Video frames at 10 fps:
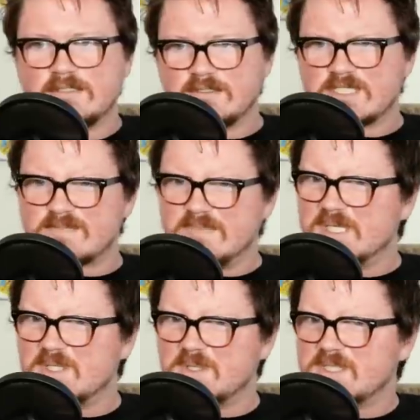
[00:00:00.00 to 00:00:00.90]
and
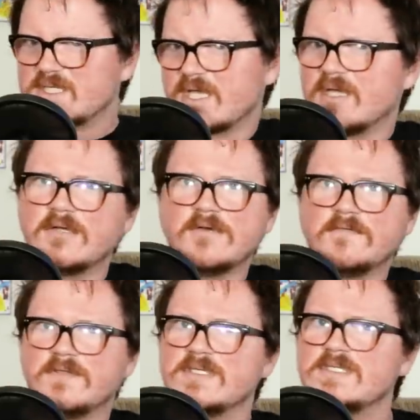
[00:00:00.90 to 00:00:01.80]
smells
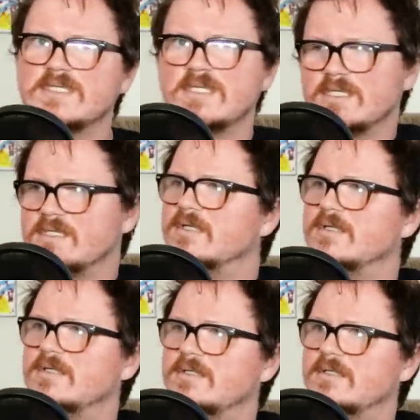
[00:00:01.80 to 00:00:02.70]
of the city,
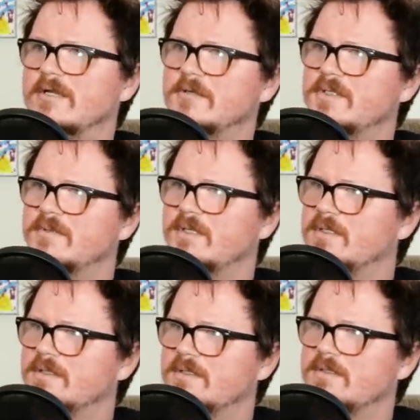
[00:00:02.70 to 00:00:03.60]
I would
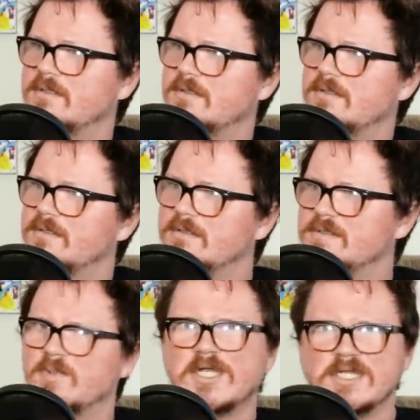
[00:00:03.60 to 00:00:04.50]

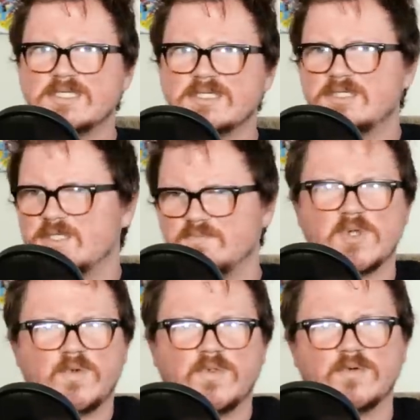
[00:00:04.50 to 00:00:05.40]
was planning to just
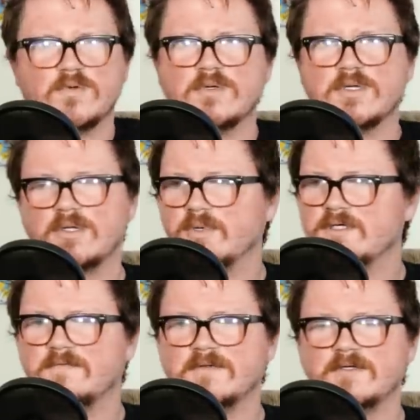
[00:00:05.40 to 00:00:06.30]
blow through a
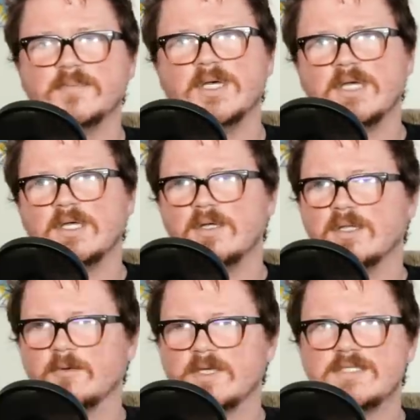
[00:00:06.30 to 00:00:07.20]
bunch of film,
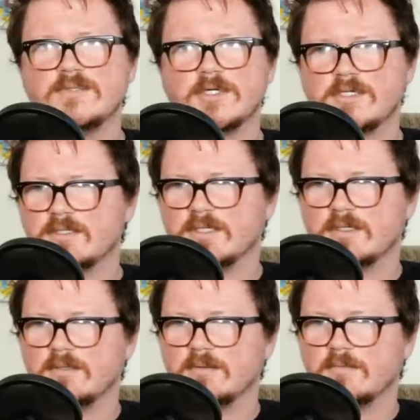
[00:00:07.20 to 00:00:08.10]
like way too much,
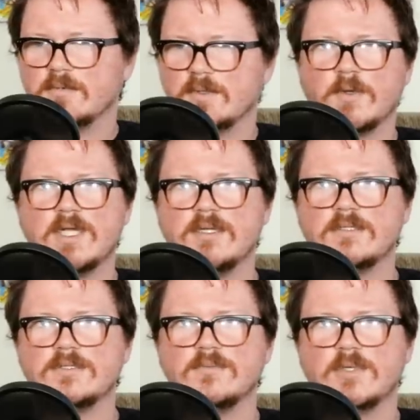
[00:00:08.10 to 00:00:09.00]
like like way
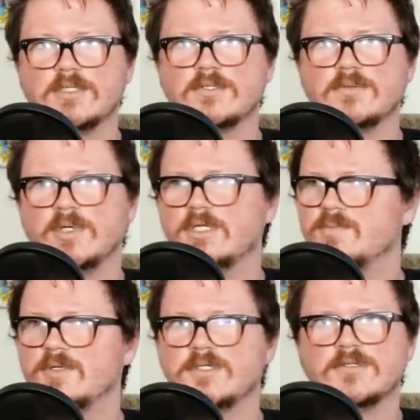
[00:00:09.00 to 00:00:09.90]
too much,
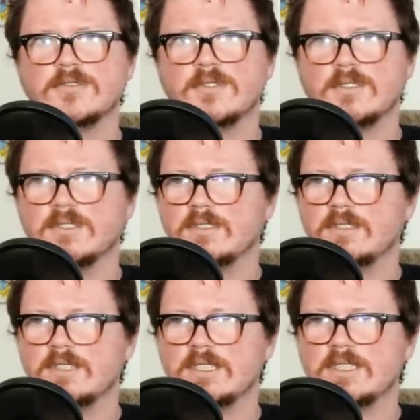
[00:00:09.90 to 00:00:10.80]
much much,
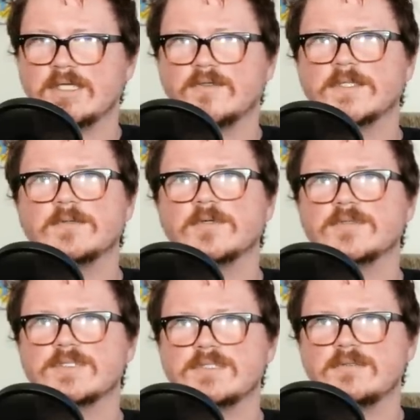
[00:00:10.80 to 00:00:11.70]
uh, like 30
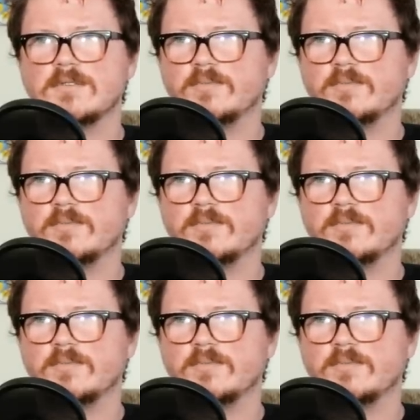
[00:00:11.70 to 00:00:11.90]
rolls